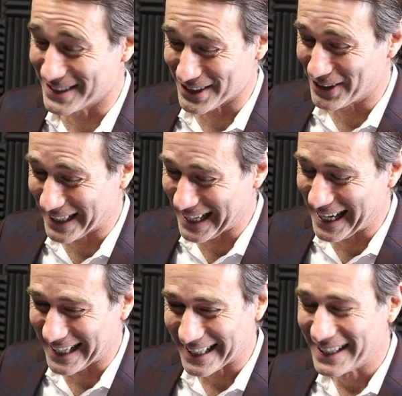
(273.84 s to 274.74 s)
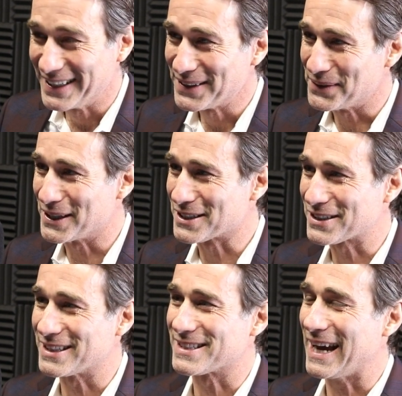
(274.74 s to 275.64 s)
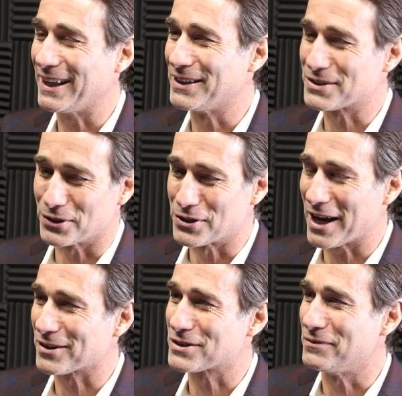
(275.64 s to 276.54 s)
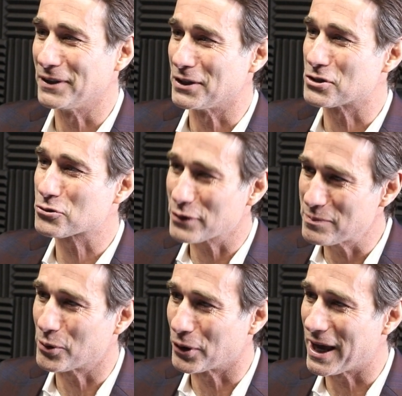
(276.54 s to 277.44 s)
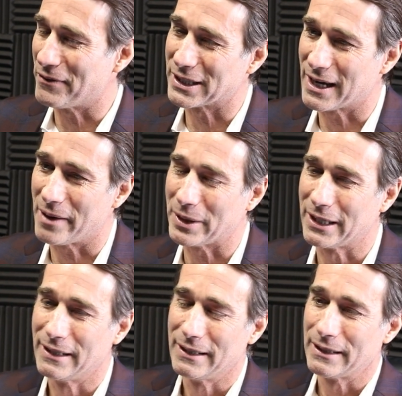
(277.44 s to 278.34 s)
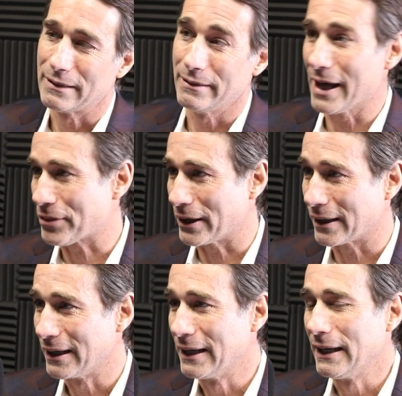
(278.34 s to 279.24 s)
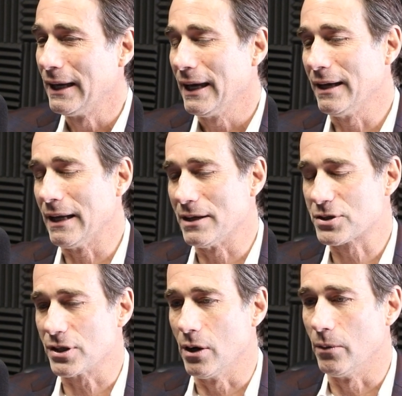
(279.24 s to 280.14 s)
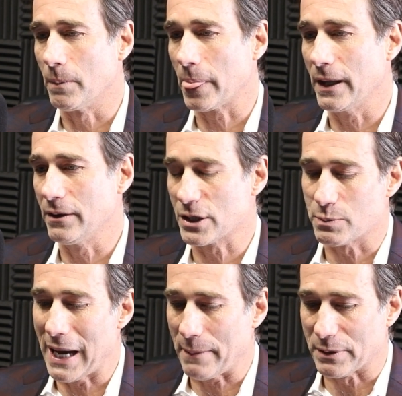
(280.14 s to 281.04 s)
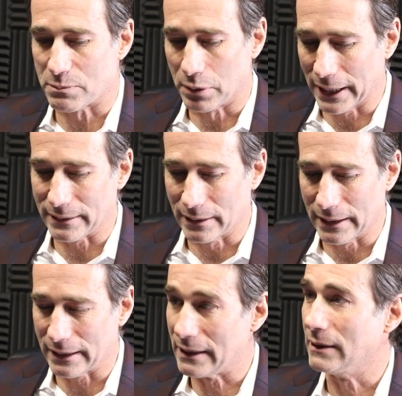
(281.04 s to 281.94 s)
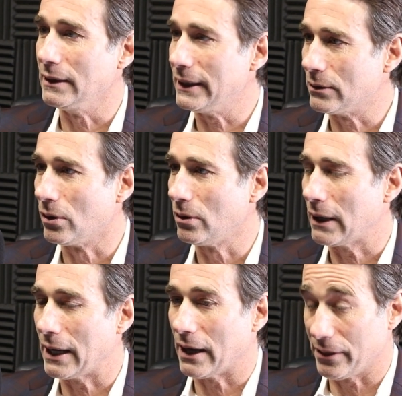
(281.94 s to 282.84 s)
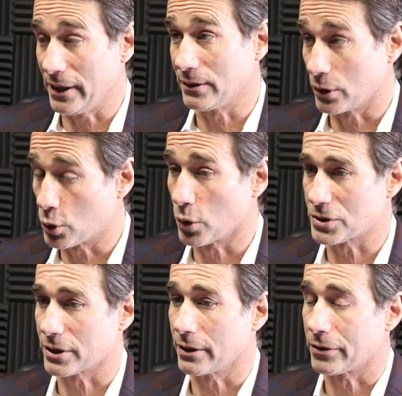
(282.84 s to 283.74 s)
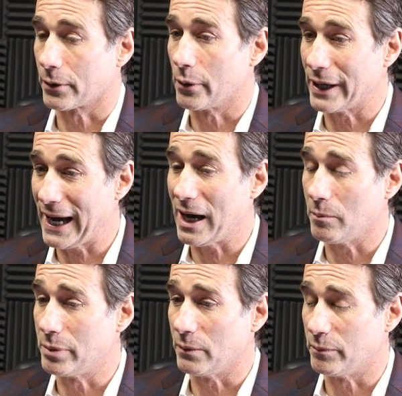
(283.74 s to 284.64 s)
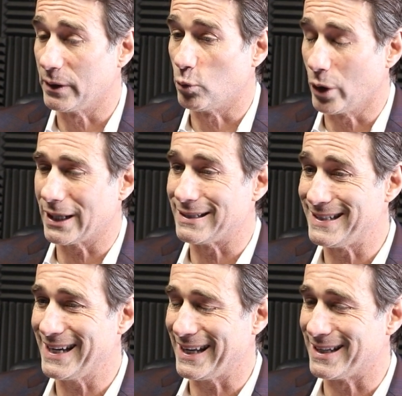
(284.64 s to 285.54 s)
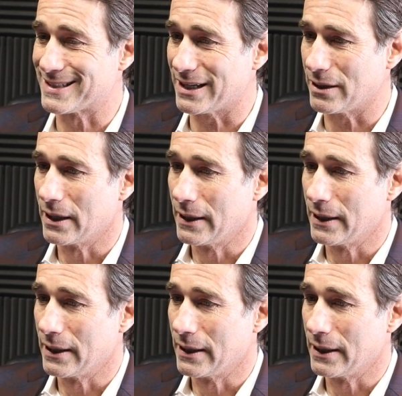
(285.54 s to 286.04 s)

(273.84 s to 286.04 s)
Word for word: so, again, what does Gonzales or Donaldsonville and Shreveport have in common? Nothing. And, and so th- this map is blatantly illegal. I, I think the courts are going to throw it out. But, but what it did is it,